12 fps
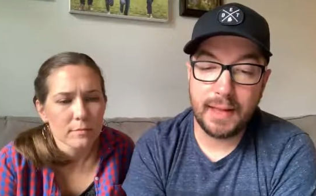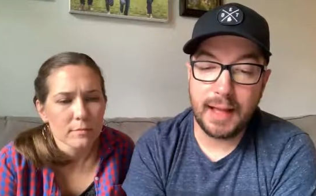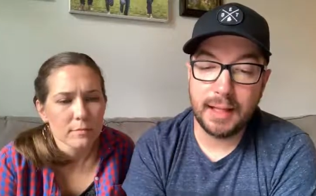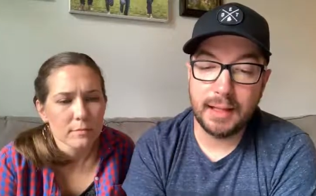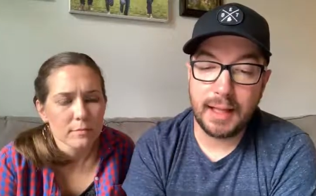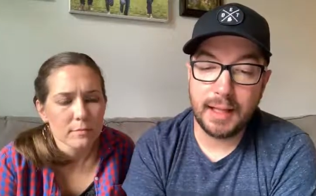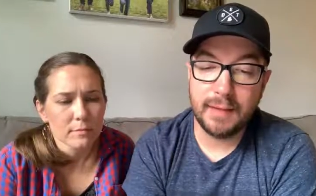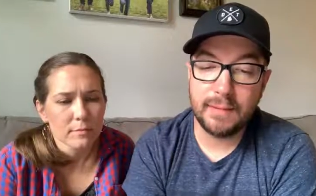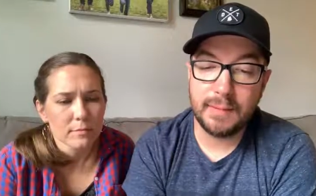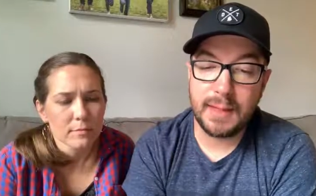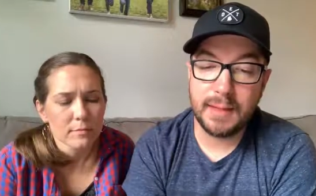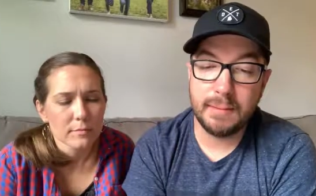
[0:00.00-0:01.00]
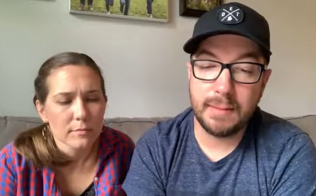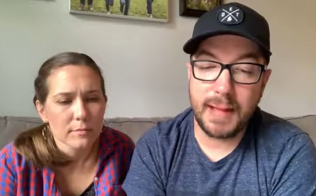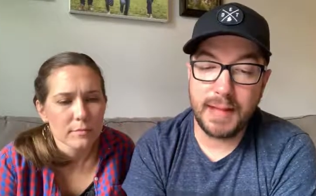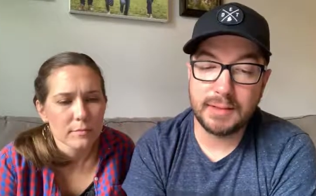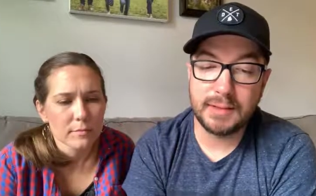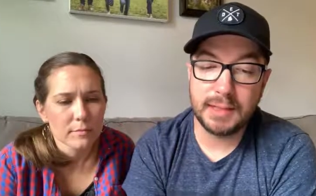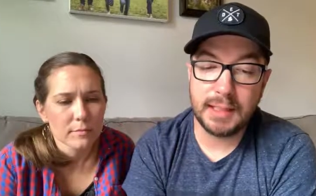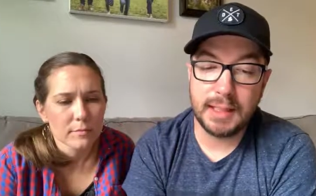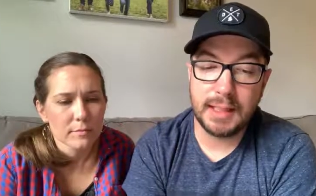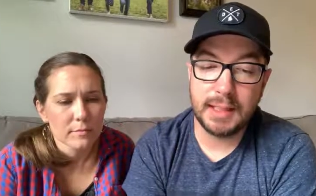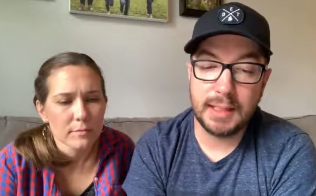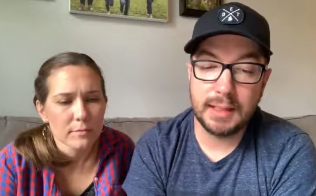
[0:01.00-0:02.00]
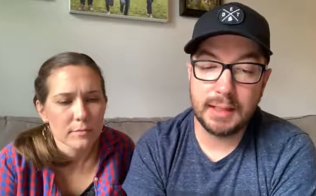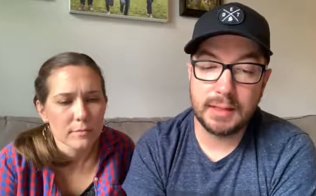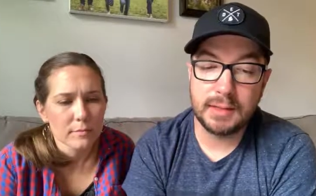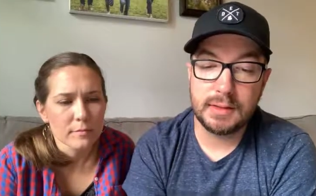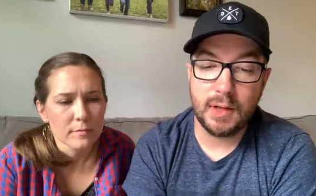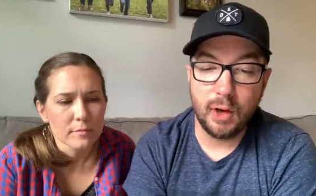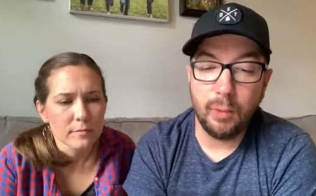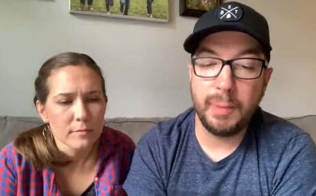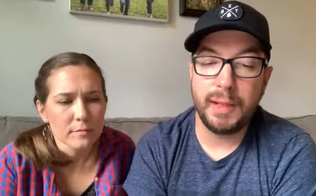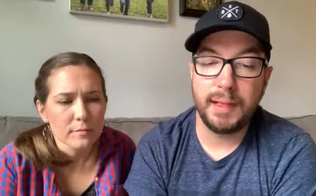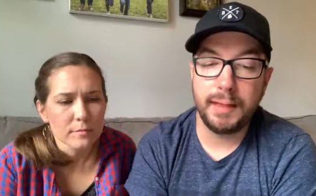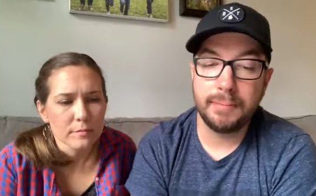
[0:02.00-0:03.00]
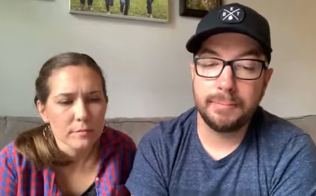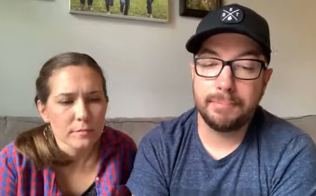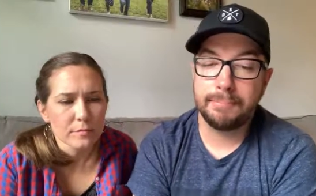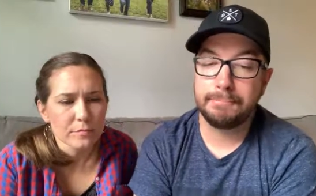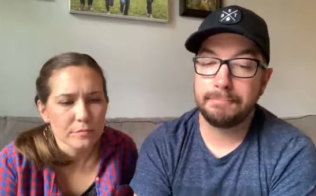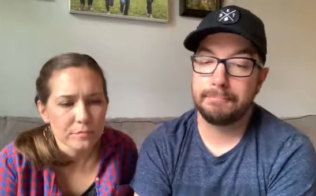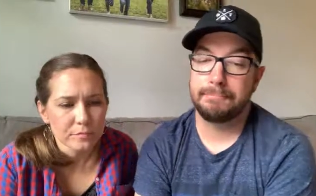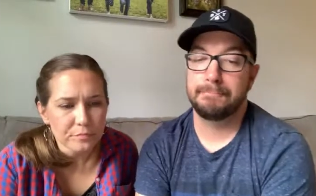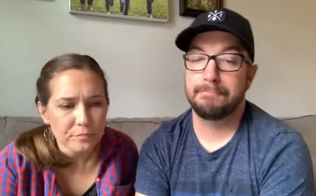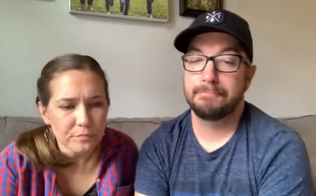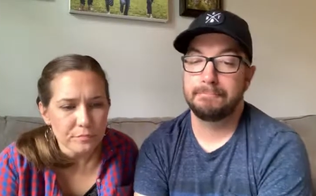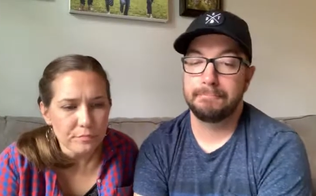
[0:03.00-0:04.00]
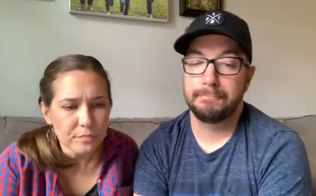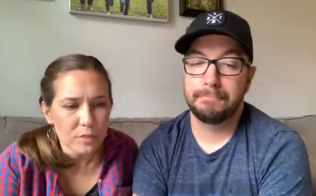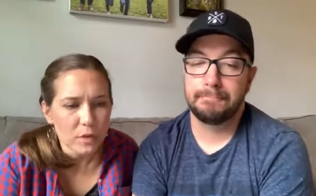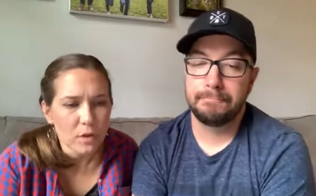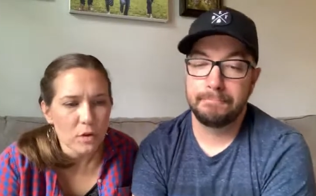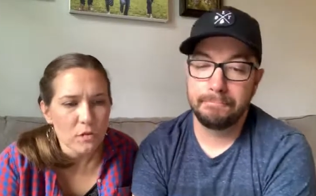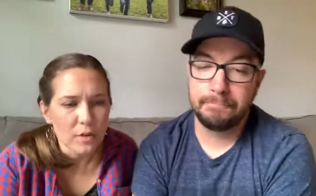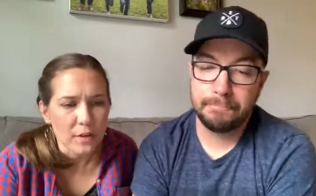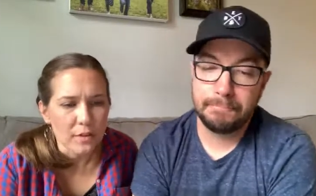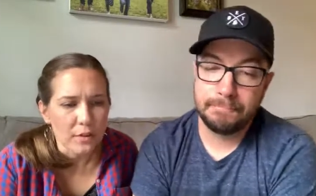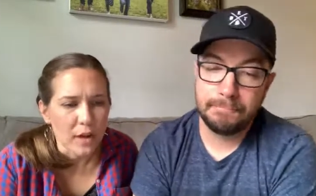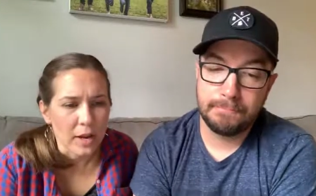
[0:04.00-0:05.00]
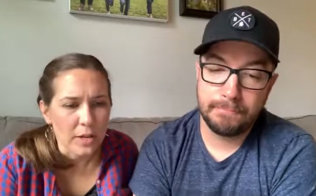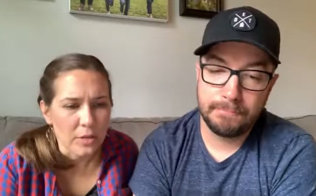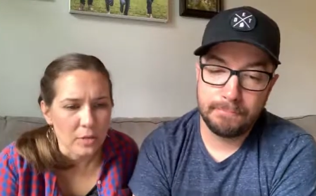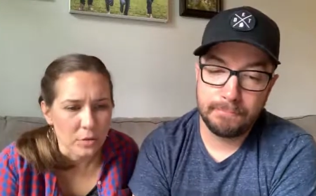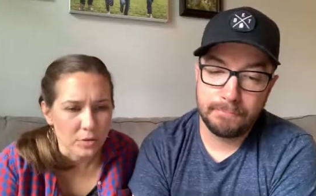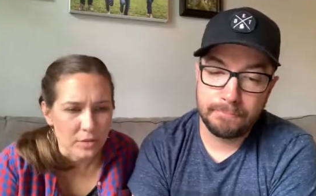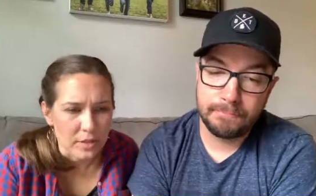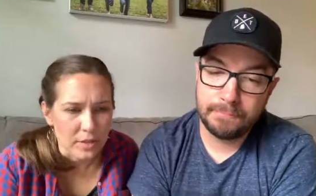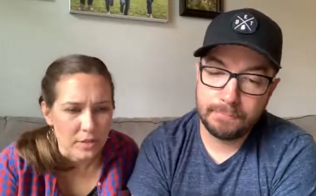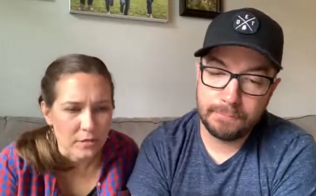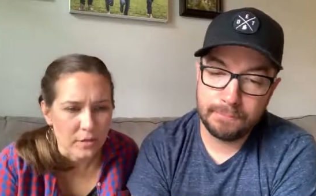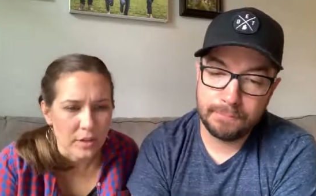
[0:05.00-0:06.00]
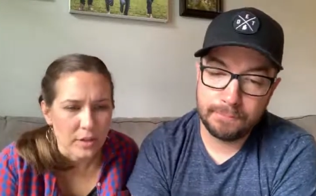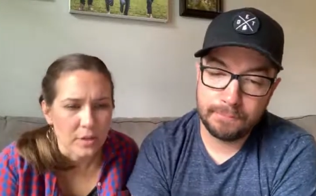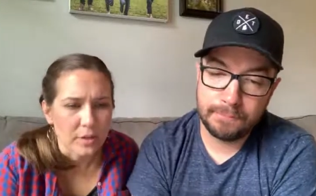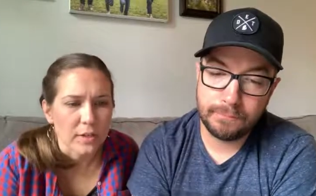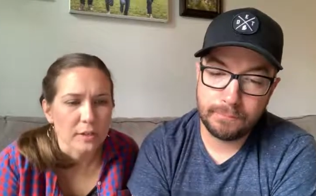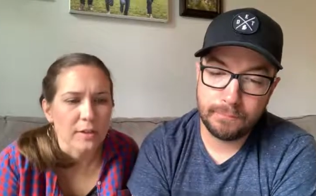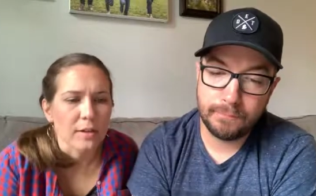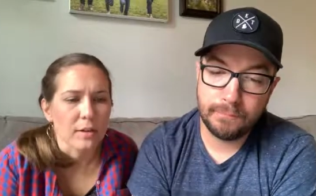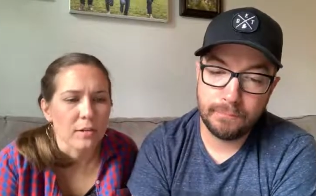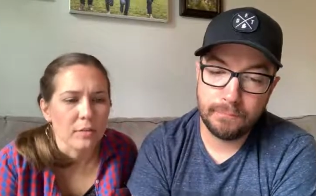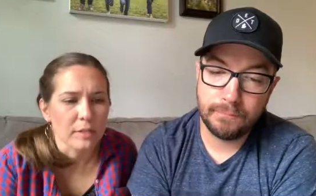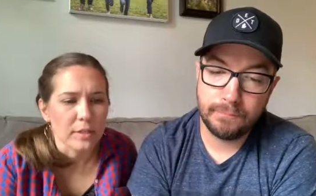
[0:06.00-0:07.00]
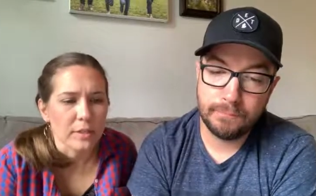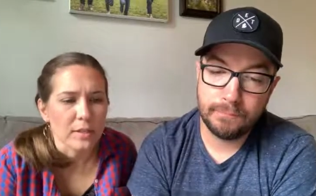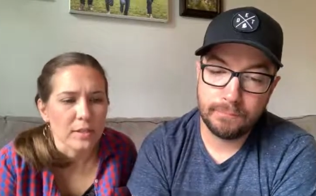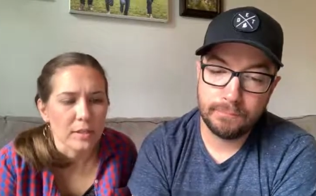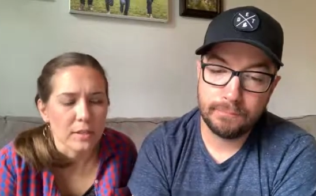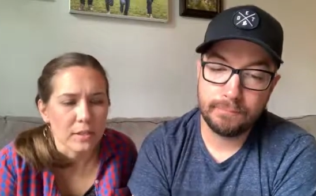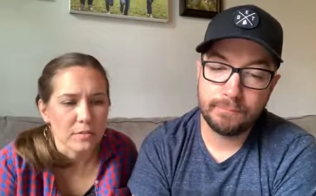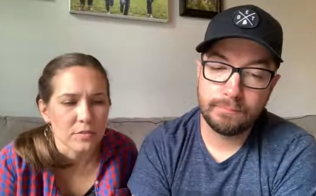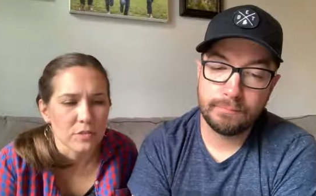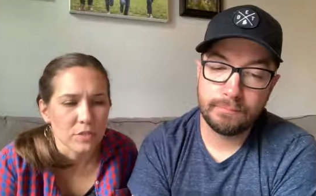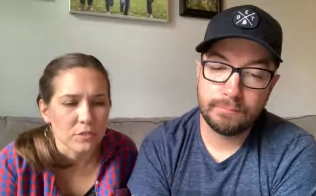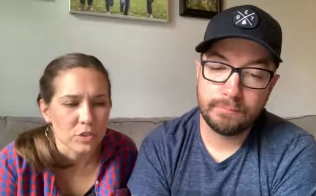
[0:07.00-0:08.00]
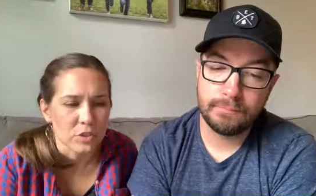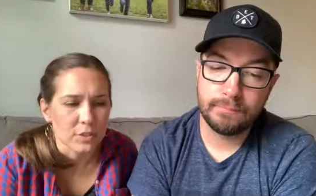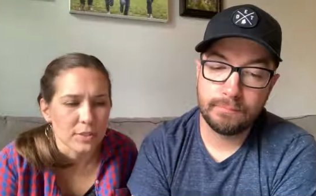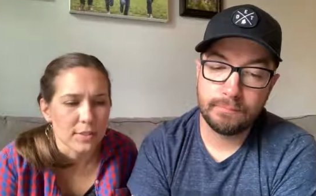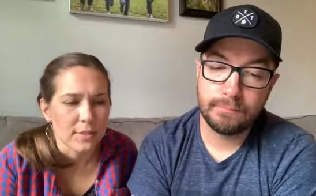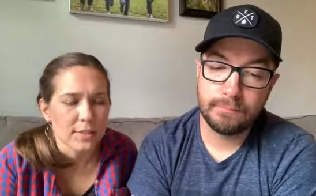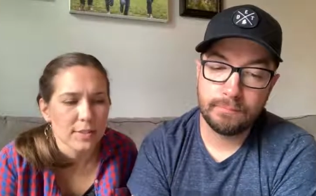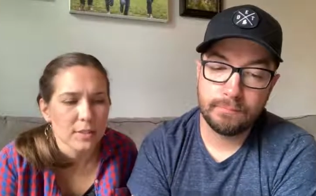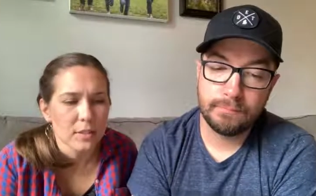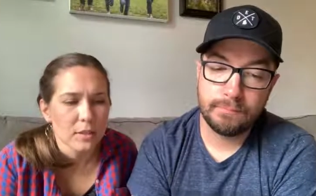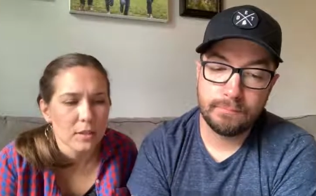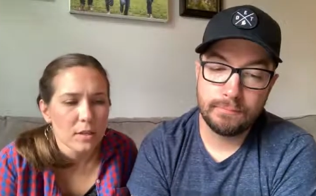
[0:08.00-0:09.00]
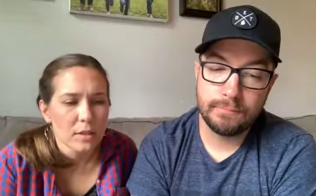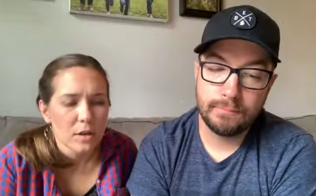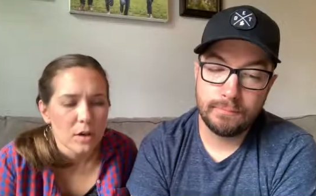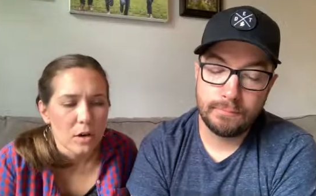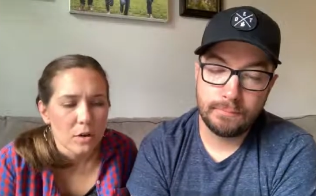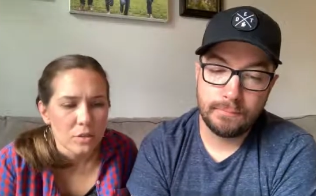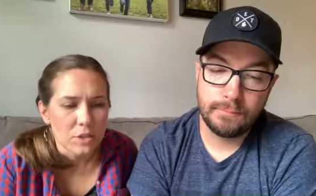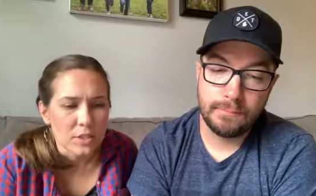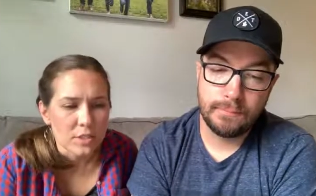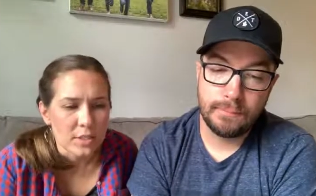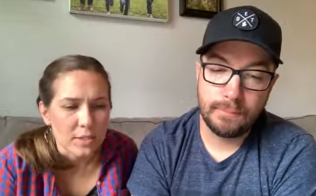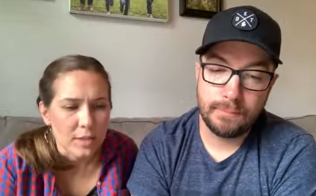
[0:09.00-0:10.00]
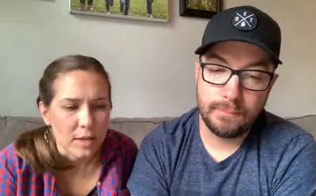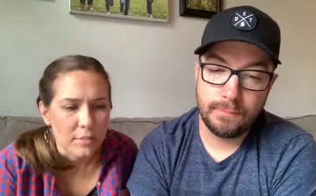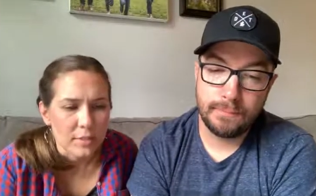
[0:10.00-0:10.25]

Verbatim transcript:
Speaker 1: thy love be the master key to open it.
Speaker 2: O oh, Father, I adore thee for thy great love in the gift of Jesus. O oh, Jesus, I